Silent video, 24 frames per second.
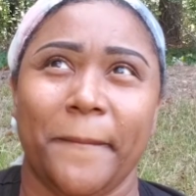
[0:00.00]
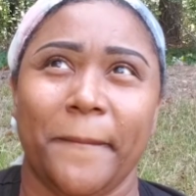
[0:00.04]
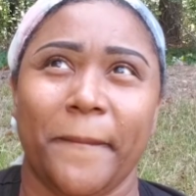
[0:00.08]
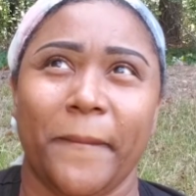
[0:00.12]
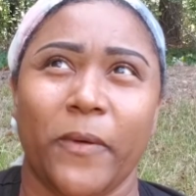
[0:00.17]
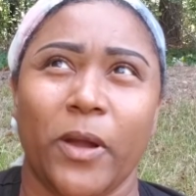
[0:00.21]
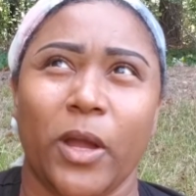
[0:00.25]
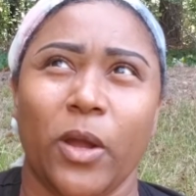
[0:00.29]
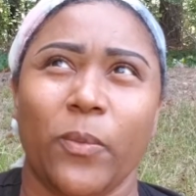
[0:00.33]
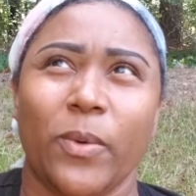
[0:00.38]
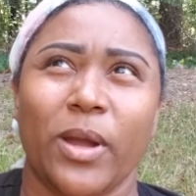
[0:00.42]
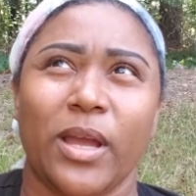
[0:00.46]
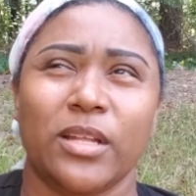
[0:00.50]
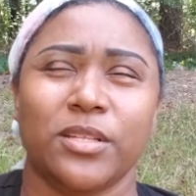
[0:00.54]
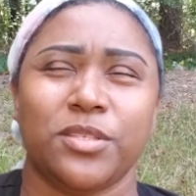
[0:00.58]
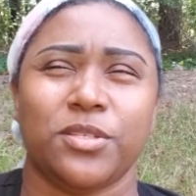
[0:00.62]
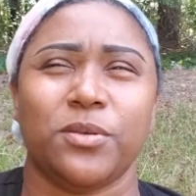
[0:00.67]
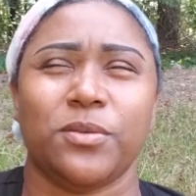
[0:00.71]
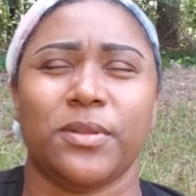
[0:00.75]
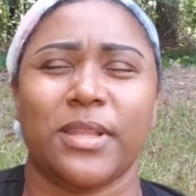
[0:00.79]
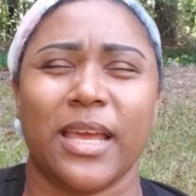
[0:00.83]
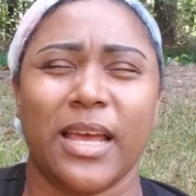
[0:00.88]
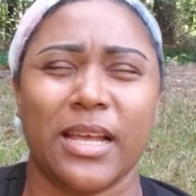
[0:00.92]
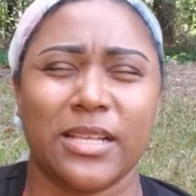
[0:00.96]
around
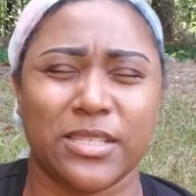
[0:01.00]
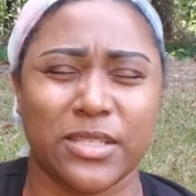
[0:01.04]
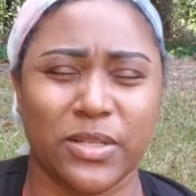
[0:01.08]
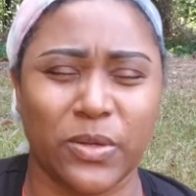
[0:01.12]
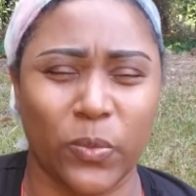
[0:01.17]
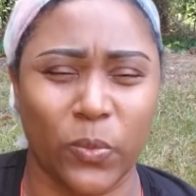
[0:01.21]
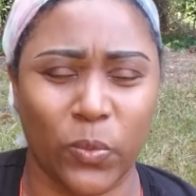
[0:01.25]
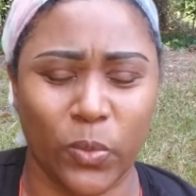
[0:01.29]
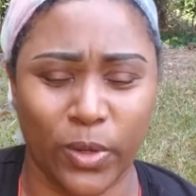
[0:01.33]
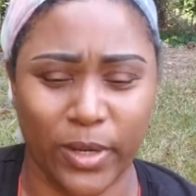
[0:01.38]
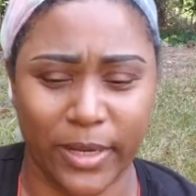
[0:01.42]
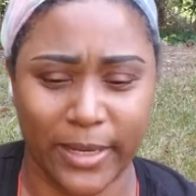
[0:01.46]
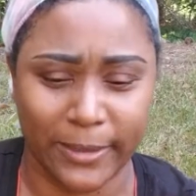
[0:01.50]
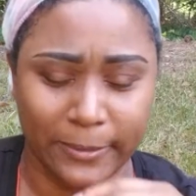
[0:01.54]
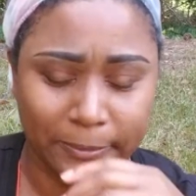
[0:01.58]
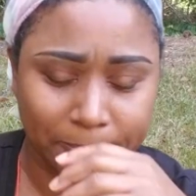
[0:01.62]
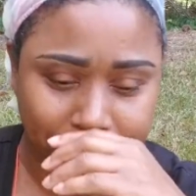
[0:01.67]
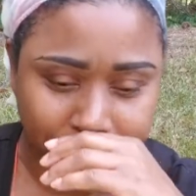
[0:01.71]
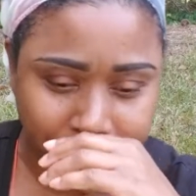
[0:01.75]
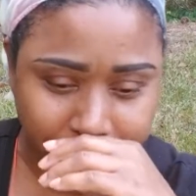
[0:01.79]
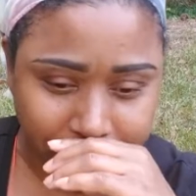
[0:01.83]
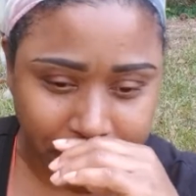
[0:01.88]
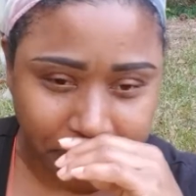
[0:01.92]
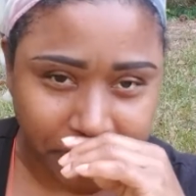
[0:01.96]
2001,
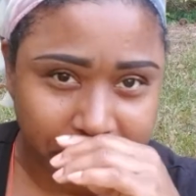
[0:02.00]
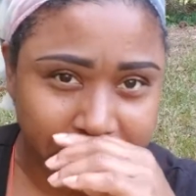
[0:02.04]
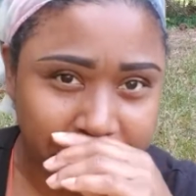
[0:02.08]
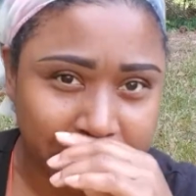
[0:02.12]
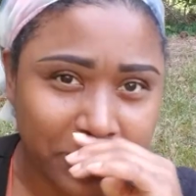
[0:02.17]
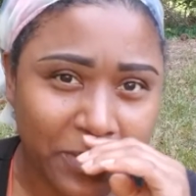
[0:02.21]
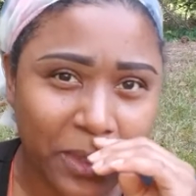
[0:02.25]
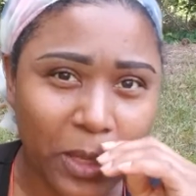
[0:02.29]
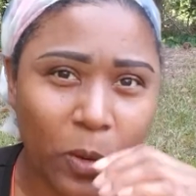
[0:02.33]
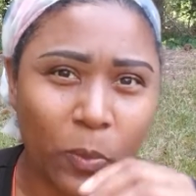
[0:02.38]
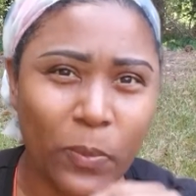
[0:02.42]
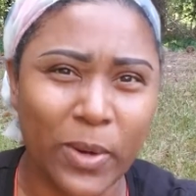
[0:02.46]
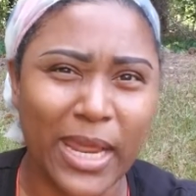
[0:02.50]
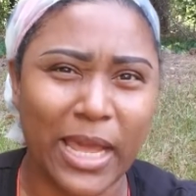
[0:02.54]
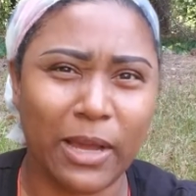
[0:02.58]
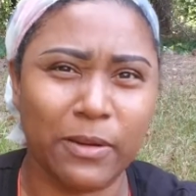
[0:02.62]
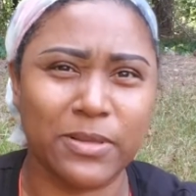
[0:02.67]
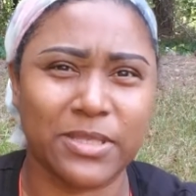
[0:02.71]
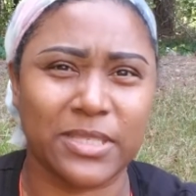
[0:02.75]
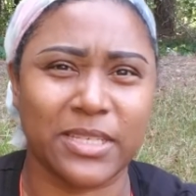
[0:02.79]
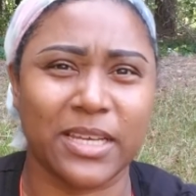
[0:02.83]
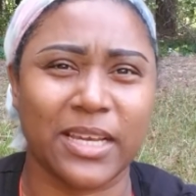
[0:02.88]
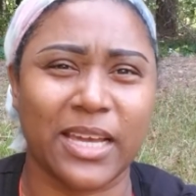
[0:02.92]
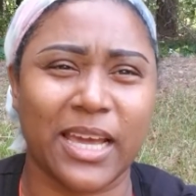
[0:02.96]
when I
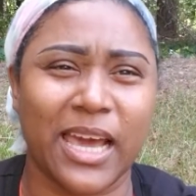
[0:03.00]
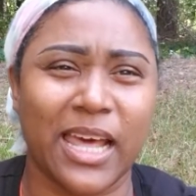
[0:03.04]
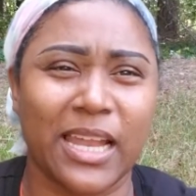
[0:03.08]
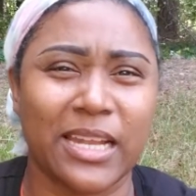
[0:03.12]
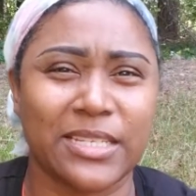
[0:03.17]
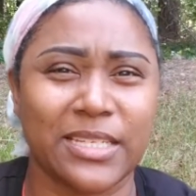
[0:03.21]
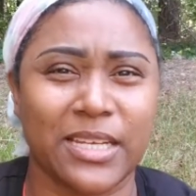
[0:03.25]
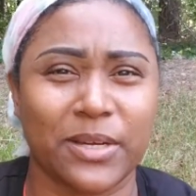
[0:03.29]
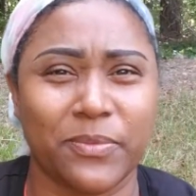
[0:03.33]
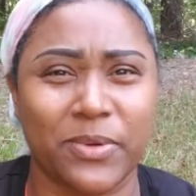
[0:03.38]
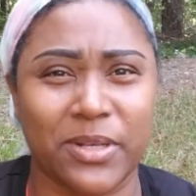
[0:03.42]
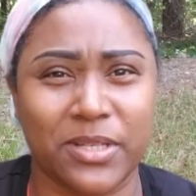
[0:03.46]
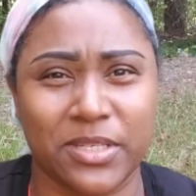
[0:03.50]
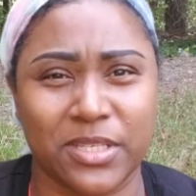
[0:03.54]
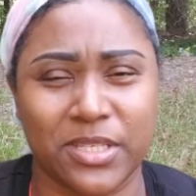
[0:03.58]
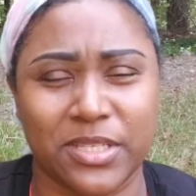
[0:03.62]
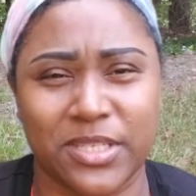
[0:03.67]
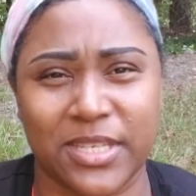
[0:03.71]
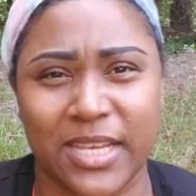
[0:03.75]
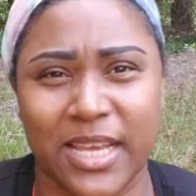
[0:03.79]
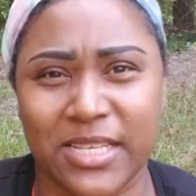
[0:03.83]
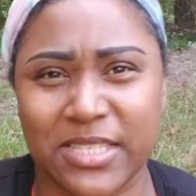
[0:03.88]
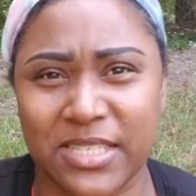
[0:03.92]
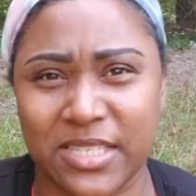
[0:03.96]
was in college, I went to
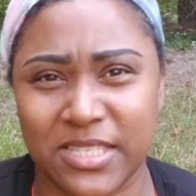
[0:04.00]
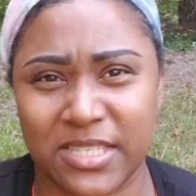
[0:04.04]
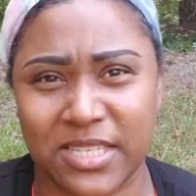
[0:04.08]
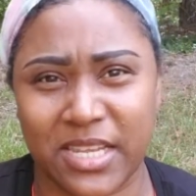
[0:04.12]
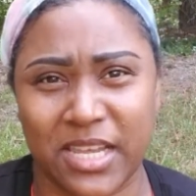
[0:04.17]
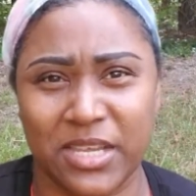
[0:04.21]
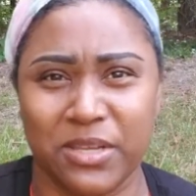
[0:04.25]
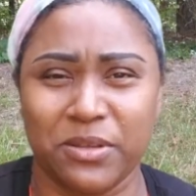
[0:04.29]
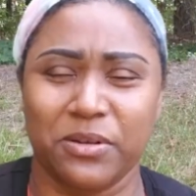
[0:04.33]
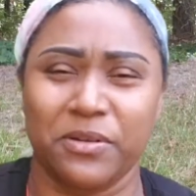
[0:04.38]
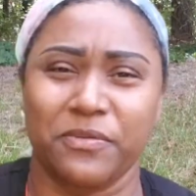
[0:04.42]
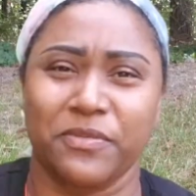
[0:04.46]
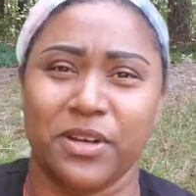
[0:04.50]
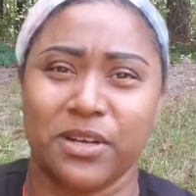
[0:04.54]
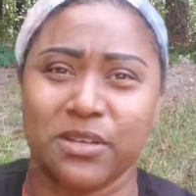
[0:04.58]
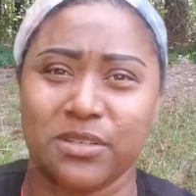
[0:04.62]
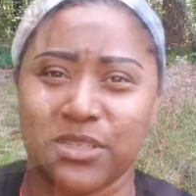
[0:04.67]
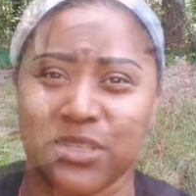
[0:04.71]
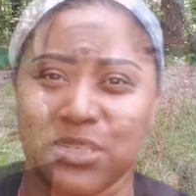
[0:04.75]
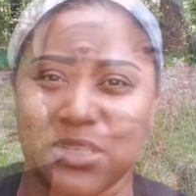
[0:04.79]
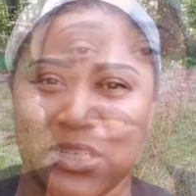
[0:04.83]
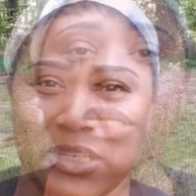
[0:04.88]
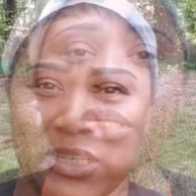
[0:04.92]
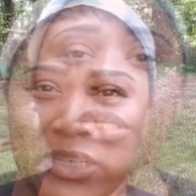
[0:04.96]
Jackson State
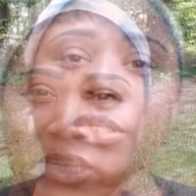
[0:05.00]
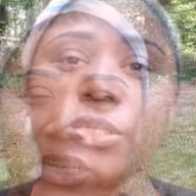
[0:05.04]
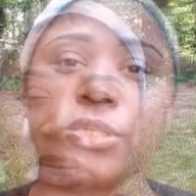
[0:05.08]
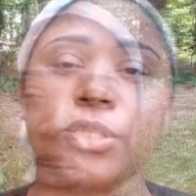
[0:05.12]
University.